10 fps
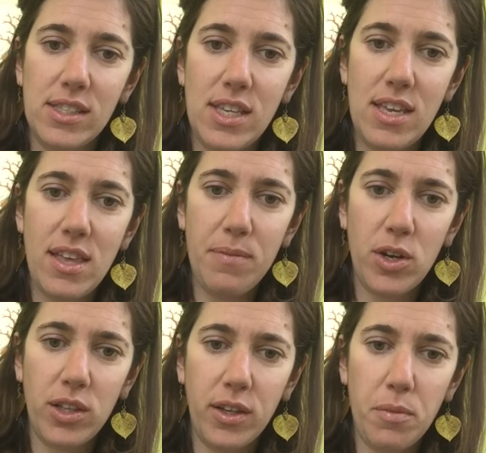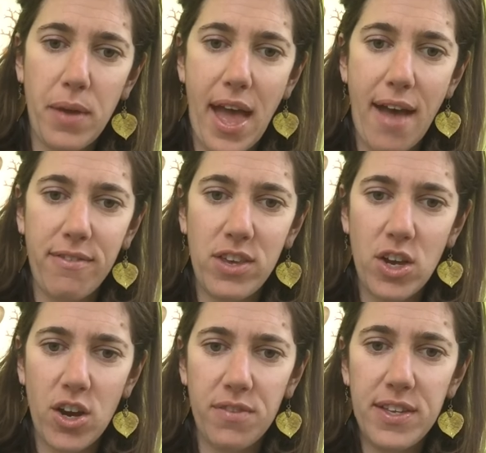See them? They're a little bit
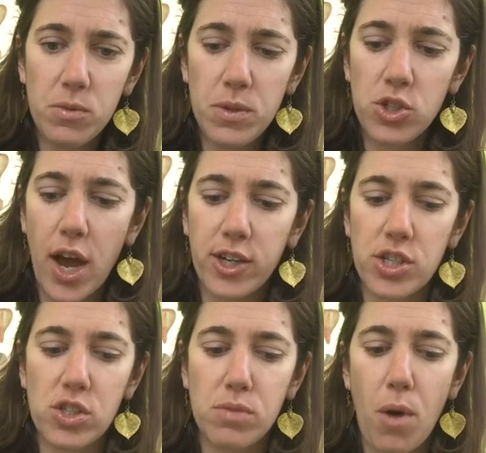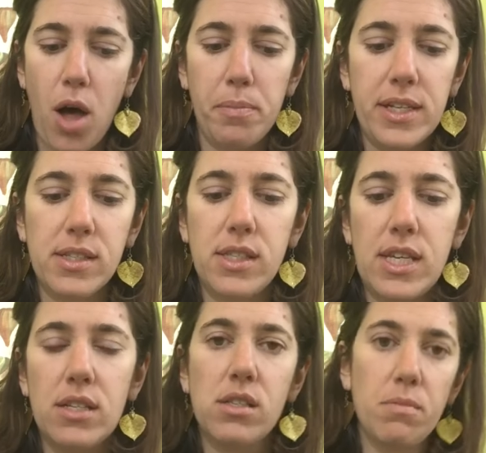heavier. And these ones are actually small bean seeds.